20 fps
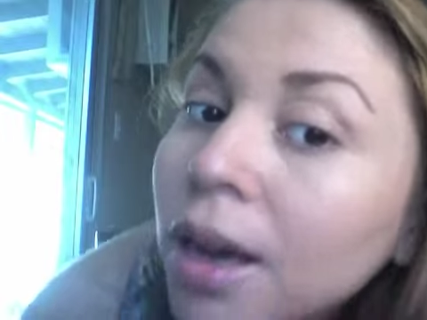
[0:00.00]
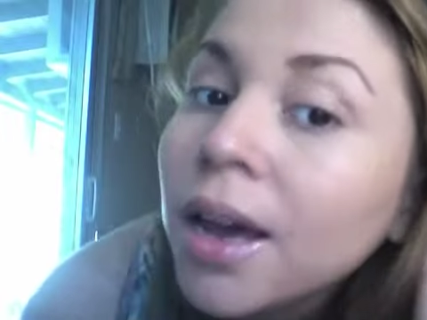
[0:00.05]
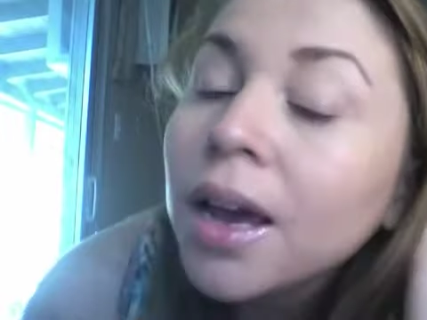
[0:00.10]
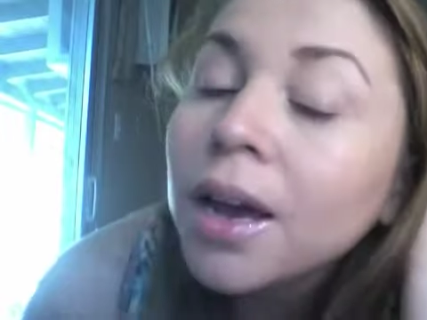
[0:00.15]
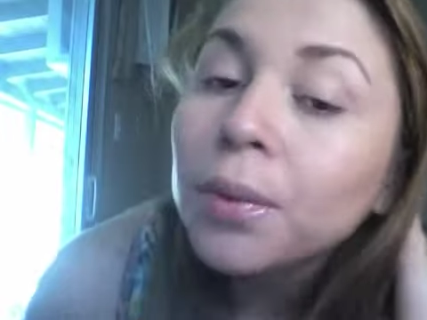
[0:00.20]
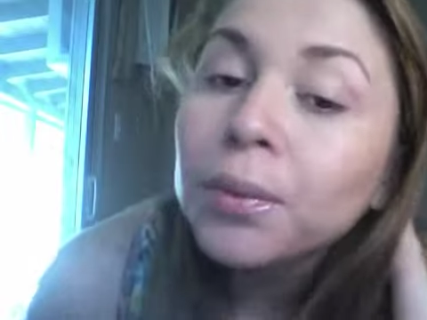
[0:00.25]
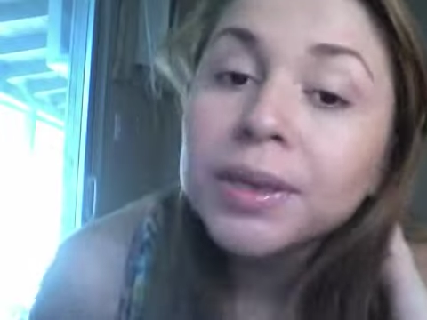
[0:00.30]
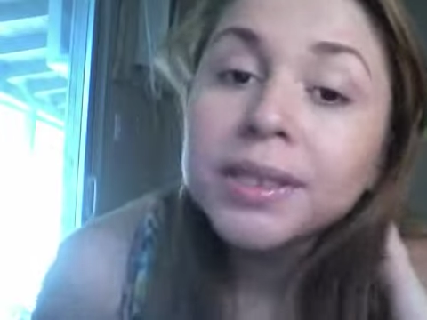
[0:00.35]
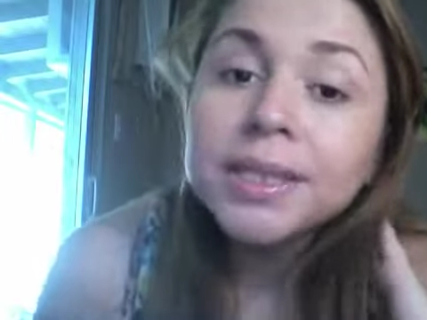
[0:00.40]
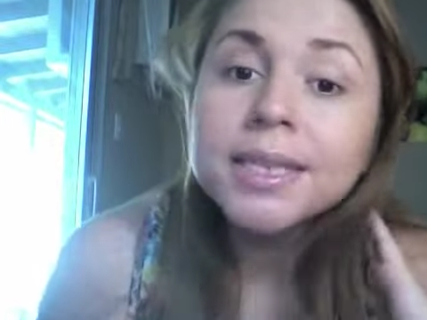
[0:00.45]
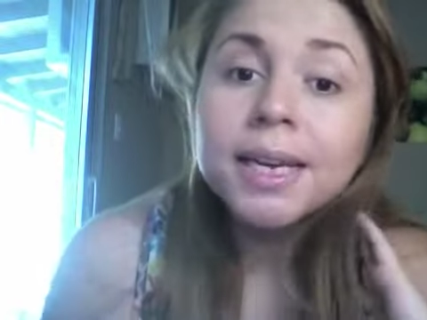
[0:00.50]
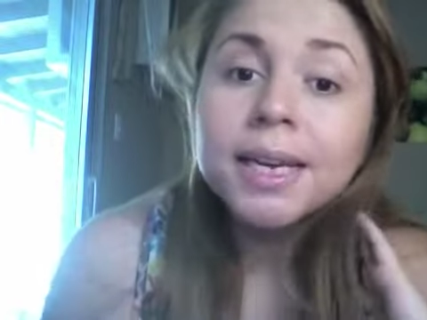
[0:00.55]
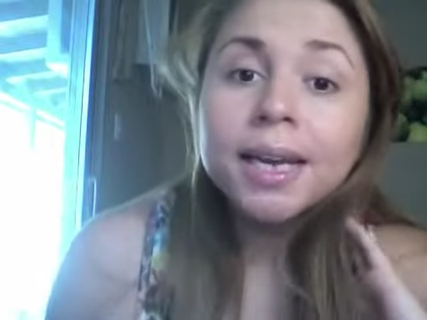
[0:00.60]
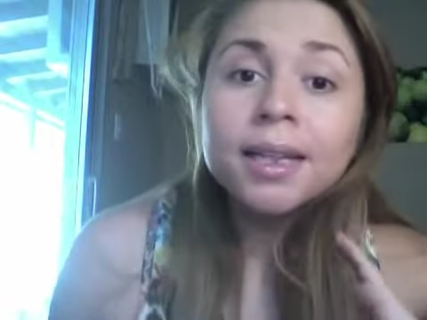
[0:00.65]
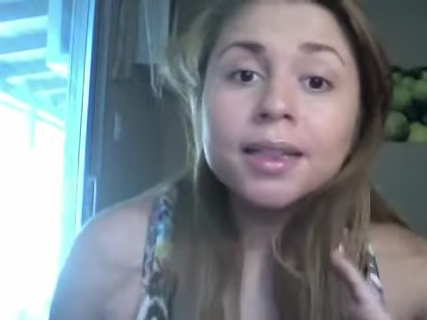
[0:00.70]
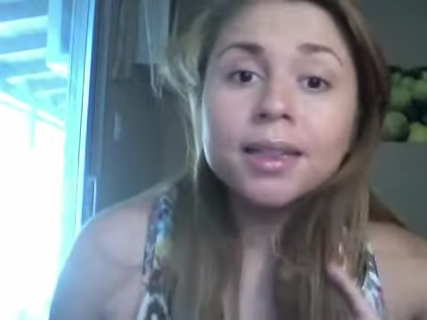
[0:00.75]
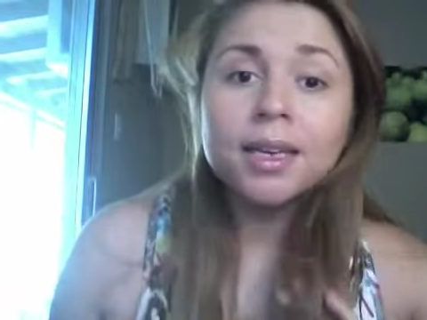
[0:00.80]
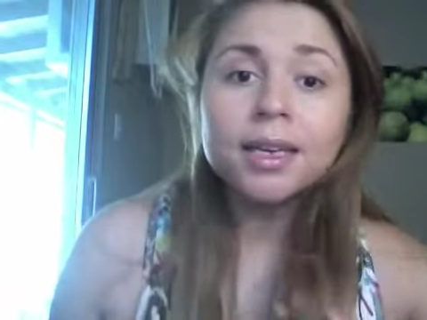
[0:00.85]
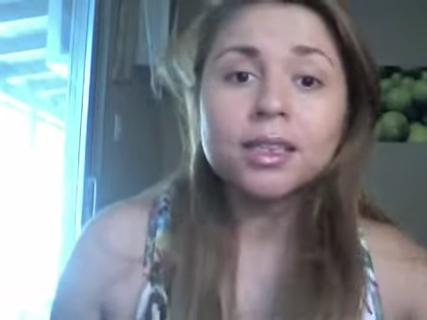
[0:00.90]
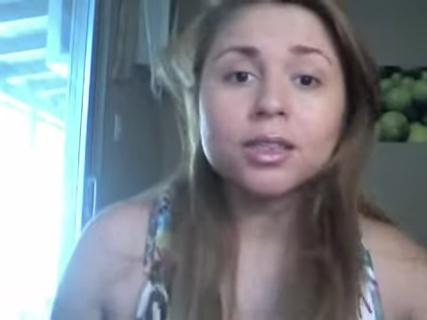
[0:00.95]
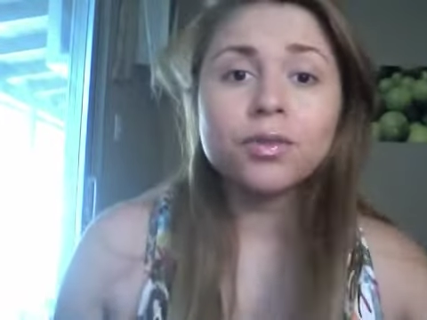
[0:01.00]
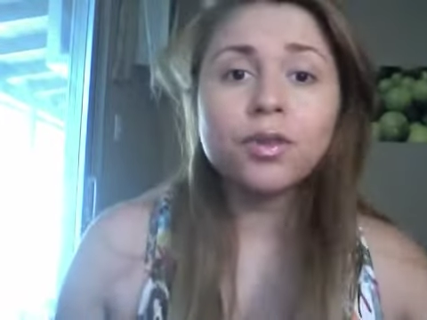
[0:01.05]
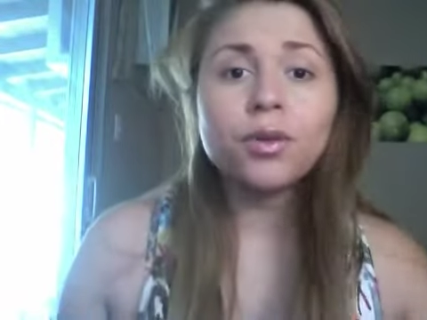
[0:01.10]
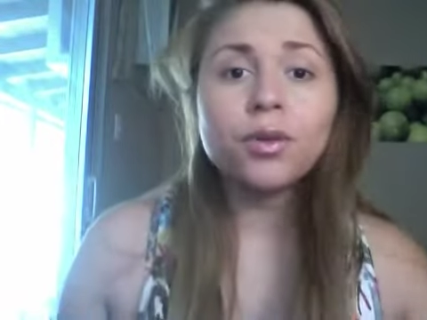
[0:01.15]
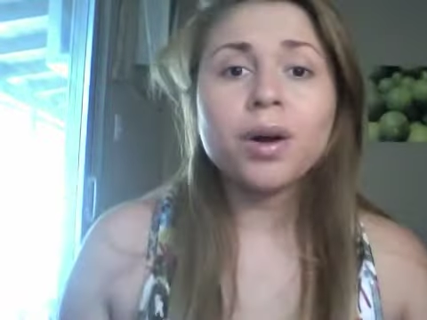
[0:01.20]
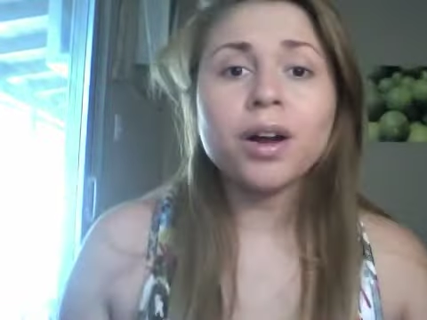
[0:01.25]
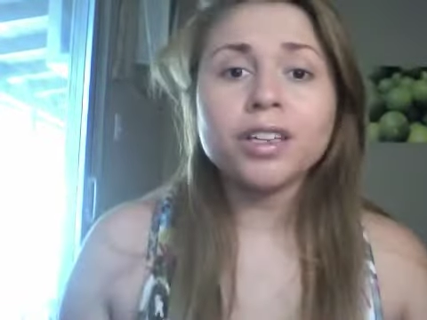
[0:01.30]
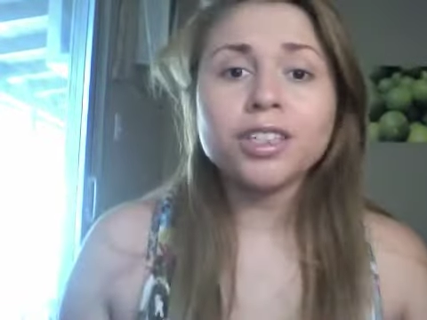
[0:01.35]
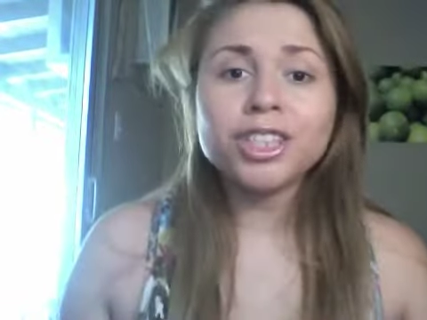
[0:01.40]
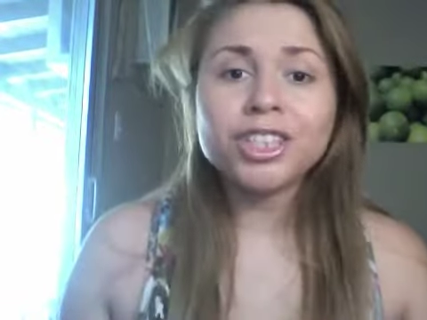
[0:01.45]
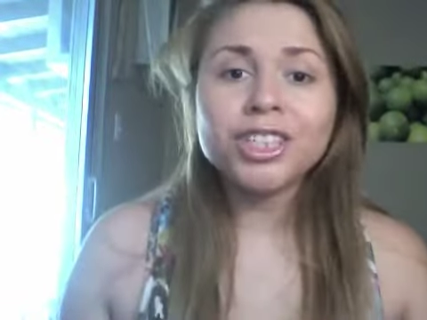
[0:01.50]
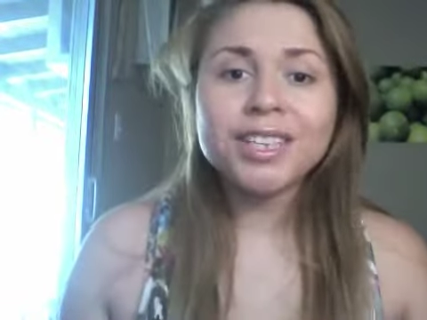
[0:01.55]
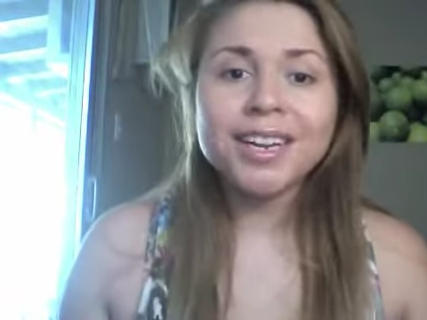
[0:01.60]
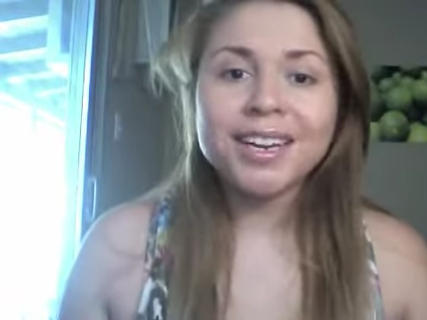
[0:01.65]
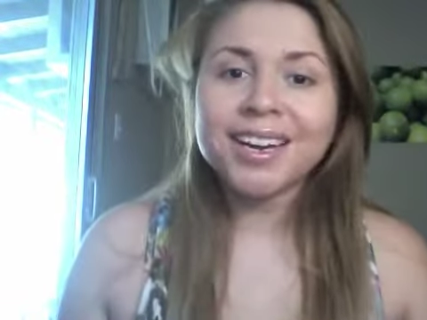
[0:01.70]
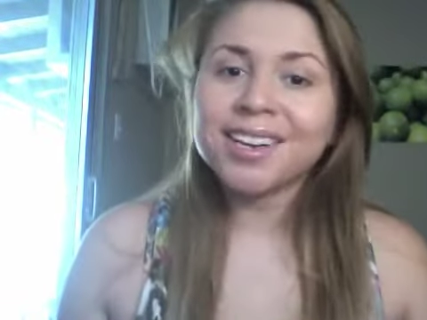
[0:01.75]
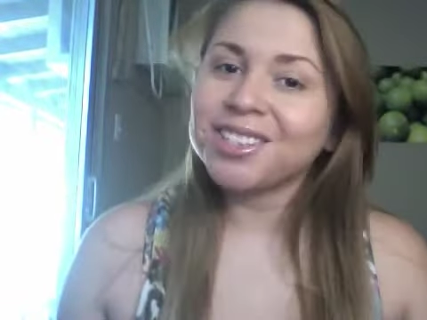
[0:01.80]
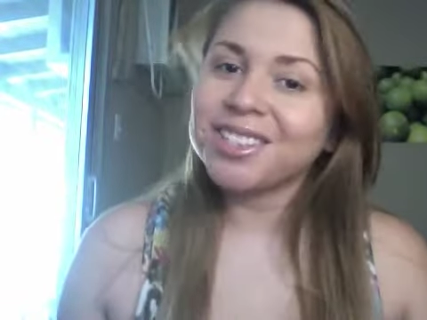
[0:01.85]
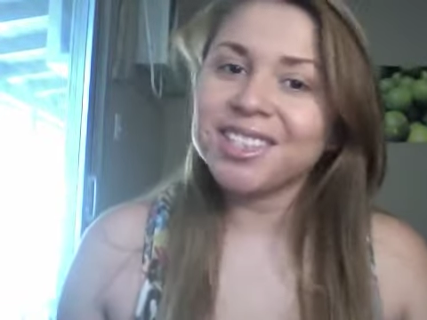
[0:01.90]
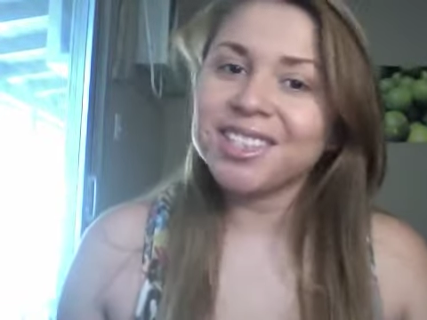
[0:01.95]
uh, once again, thanks for watching,
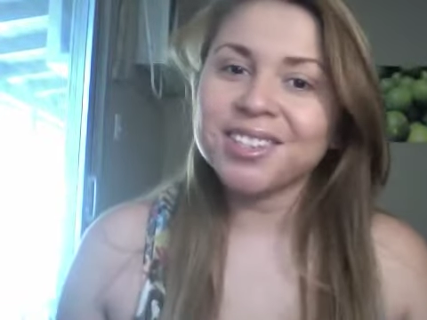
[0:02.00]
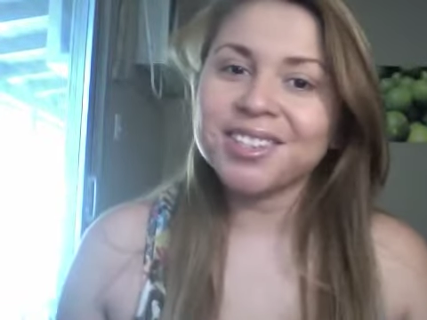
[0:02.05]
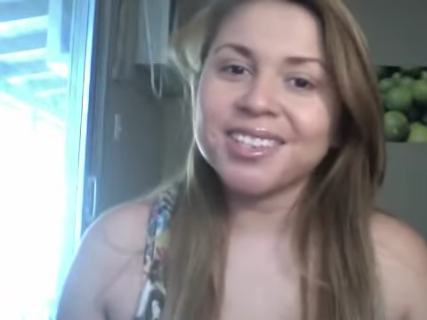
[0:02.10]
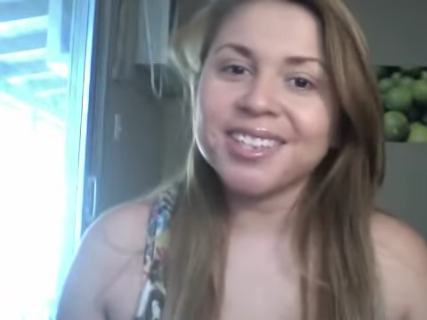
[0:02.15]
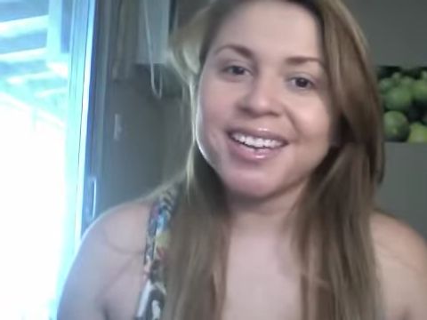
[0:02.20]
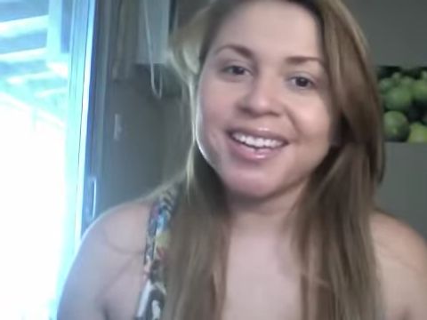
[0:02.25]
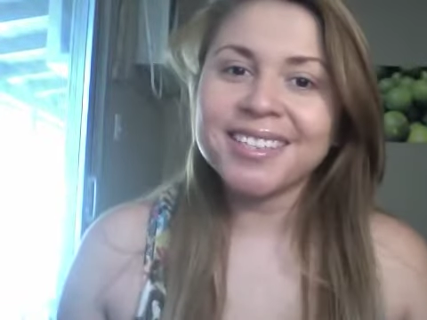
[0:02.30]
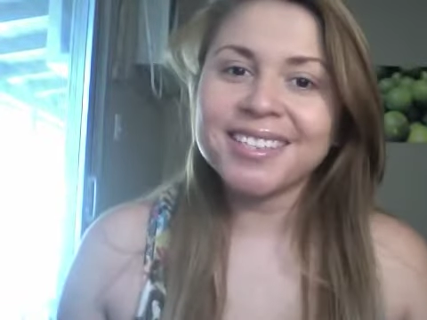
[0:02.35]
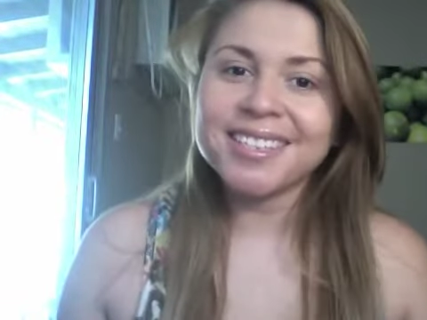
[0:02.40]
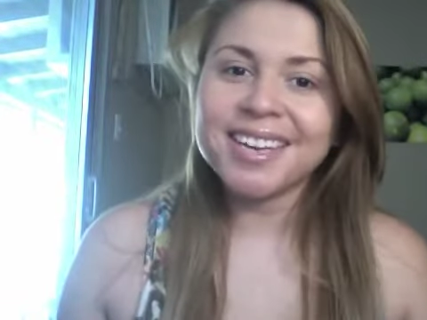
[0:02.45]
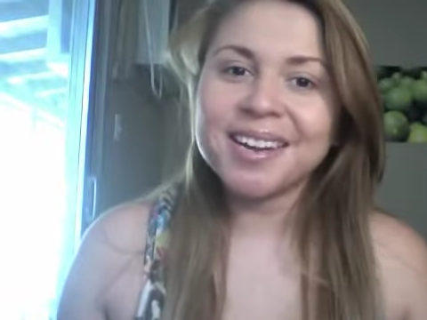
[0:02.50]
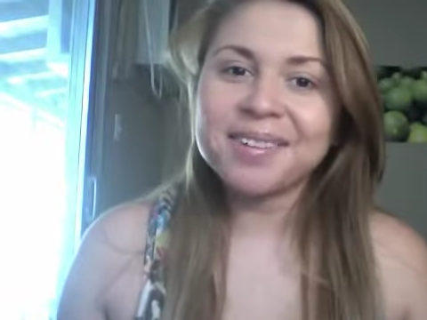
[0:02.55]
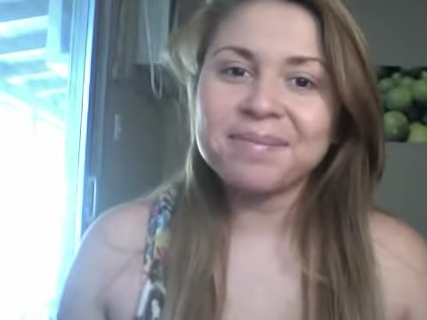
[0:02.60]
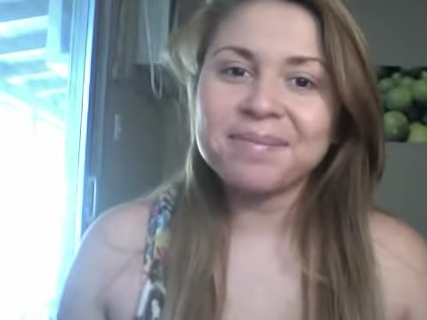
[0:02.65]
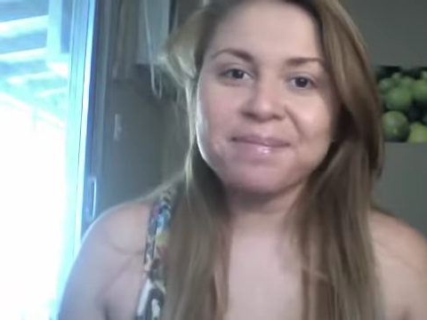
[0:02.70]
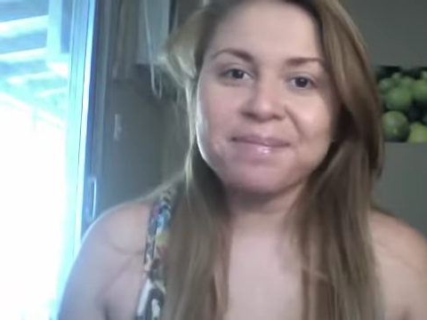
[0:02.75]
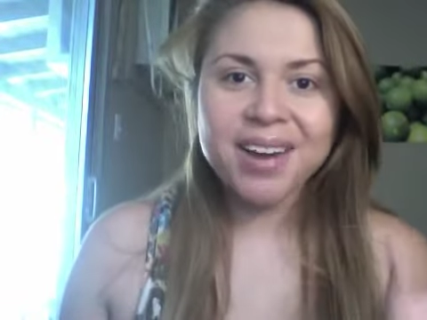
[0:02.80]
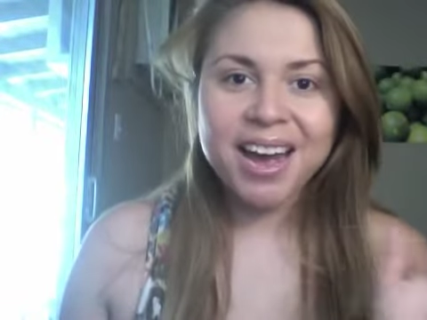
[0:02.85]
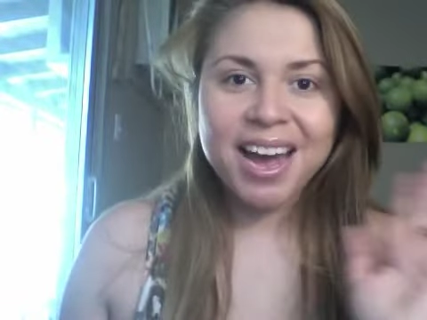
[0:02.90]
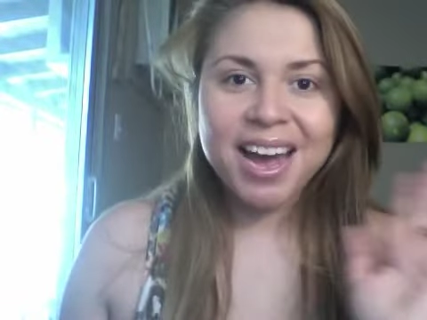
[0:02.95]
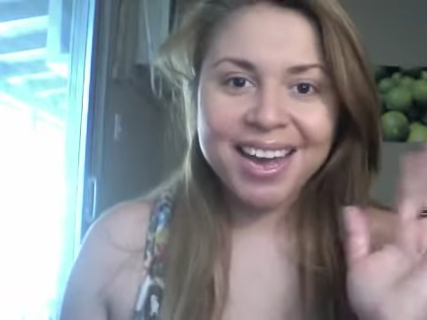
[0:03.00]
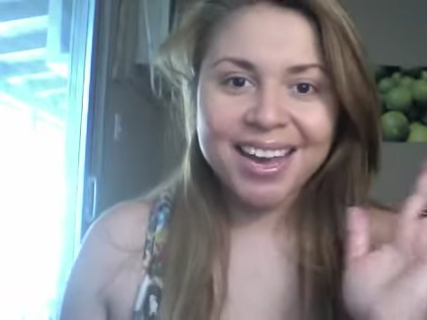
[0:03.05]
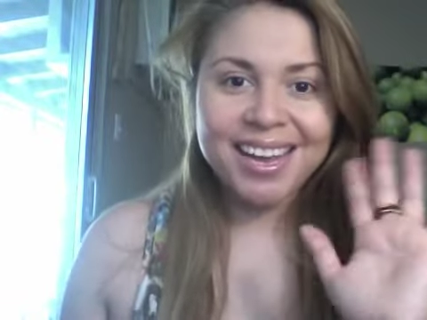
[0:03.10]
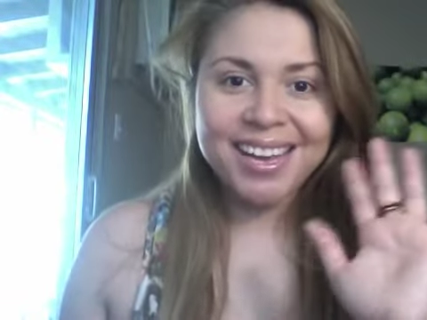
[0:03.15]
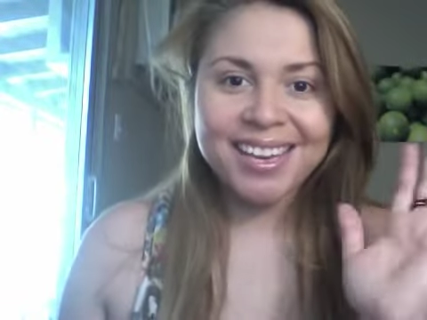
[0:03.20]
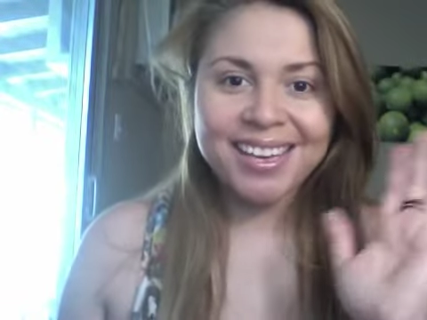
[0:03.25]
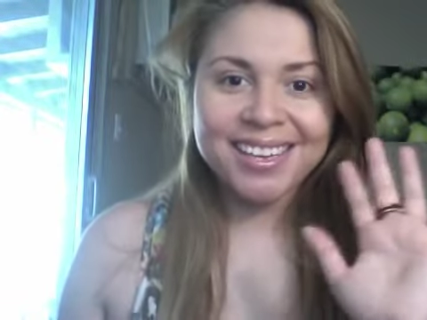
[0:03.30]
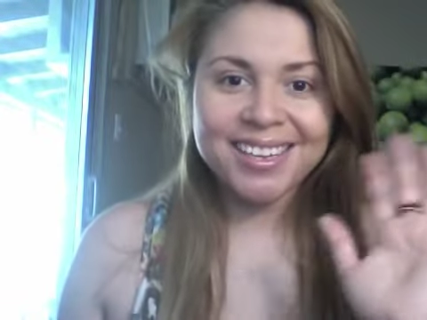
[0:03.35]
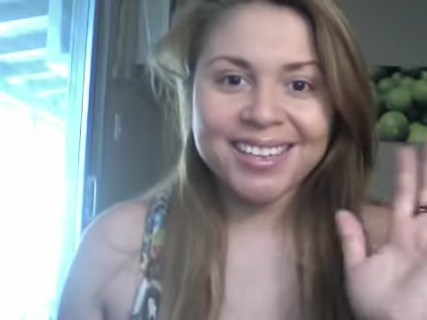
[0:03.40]
and I'll see you till next time. Bye.